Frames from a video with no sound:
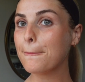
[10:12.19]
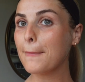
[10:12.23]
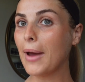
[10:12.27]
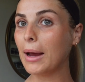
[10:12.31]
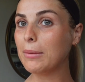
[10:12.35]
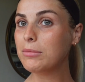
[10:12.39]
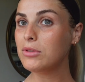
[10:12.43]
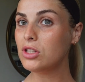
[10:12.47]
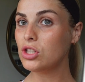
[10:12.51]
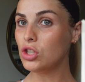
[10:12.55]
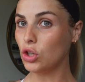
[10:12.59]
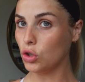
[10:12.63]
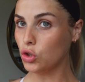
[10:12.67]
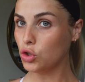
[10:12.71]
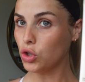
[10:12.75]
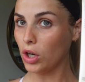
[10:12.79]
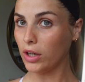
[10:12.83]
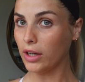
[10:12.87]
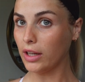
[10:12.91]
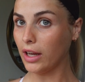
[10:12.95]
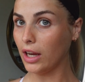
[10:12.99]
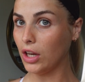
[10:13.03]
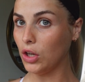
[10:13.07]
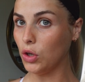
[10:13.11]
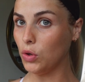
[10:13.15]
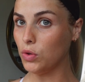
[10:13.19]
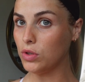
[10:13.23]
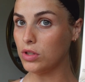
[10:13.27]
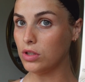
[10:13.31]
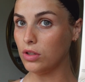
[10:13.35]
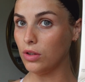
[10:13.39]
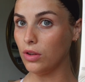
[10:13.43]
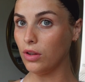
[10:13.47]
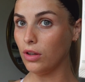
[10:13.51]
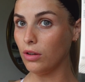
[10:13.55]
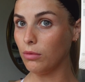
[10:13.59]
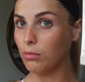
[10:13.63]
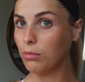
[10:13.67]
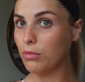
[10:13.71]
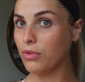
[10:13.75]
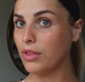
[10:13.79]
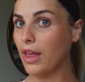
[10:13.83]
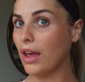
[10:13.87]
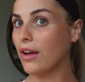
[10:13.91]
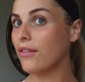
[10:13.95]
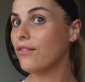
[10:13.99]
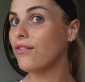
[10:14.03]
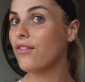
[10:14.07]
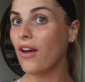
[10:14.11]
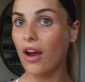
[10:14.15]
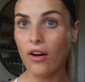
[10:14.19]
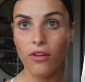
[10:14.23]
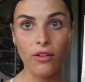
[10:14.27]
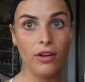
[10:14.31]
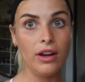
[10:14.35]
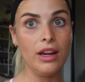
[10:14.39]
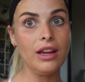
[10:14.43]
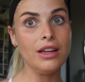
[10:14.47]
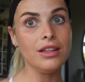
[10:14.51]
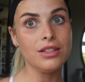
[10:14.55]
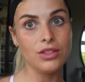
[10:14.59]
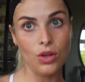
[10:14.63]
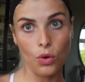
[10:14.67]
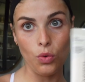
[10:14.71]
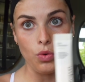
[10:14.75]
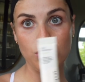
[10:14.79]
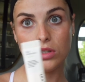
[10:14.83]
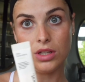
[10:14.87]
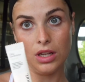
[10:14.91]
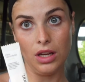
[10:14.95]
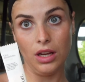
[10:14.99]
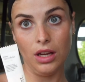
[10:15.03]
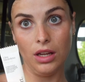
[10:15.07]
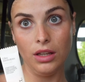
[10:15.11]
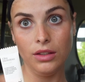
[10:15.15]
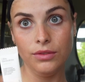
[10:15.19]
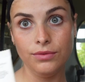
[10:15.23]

I'm still trying to get used to them. They're very salty.